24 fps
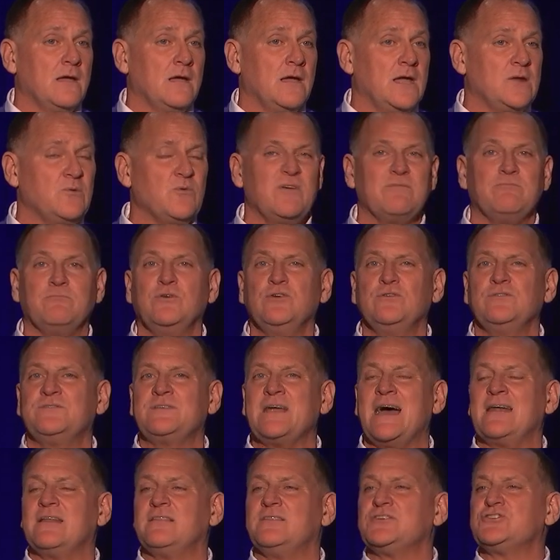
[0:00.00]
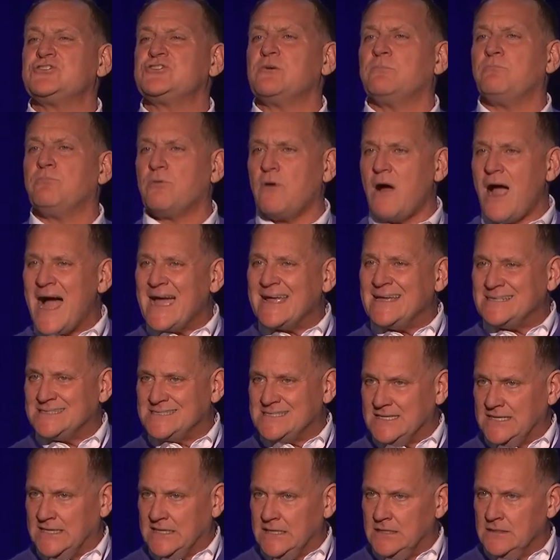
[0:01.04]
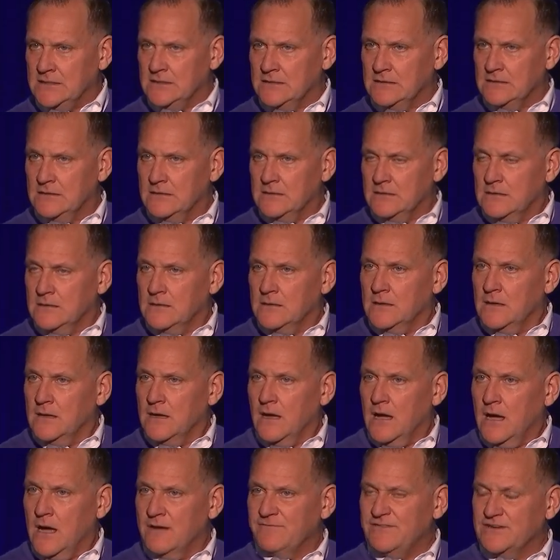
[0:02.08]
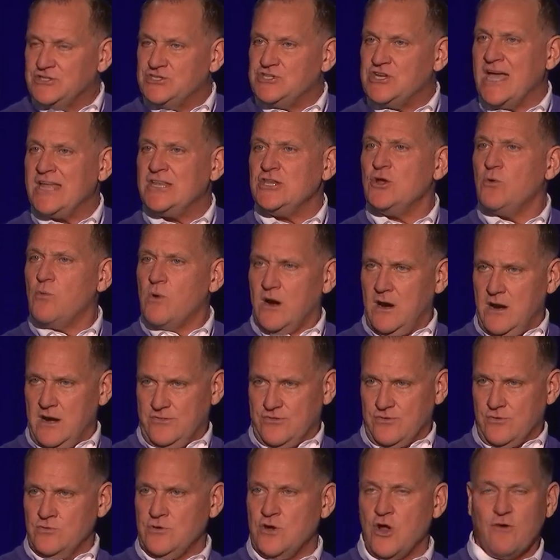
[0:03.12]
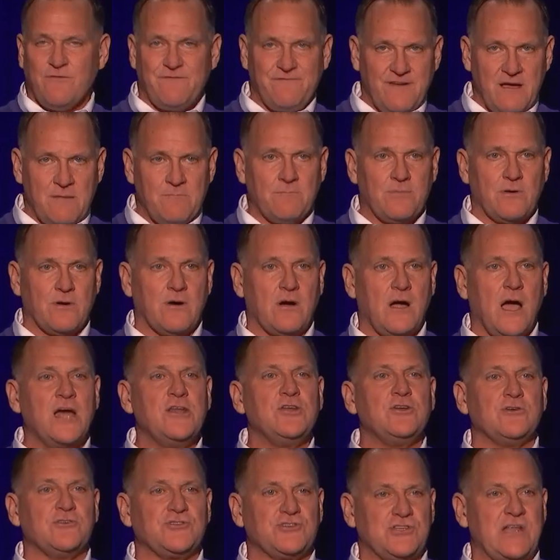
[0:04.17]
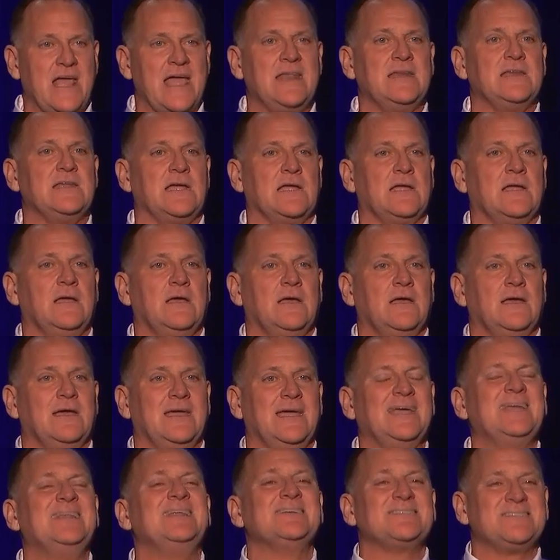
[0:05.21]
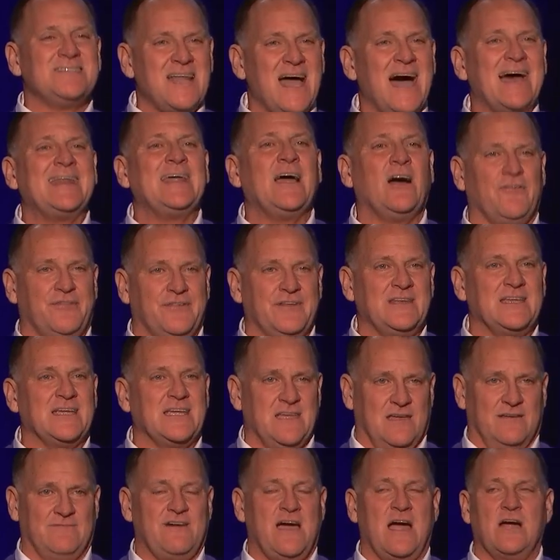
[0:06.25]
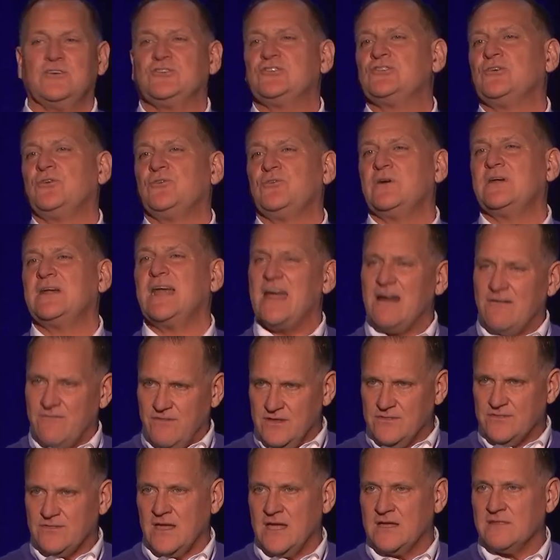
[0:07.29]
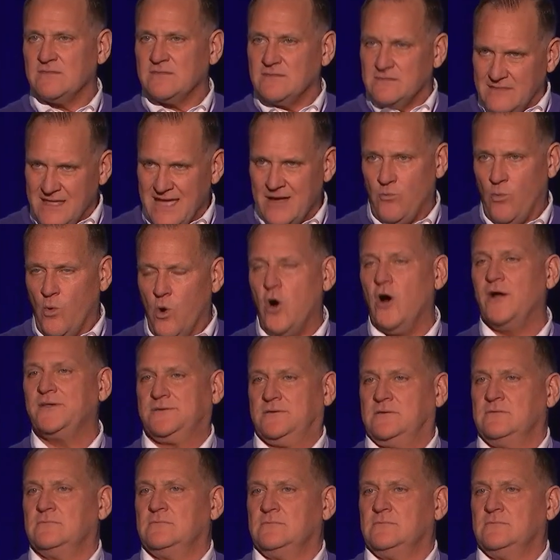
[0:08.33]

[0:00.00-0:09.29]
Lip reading: And we've moved out of the sobriety of a January through November understanding it is not healthy to give our children everything they want.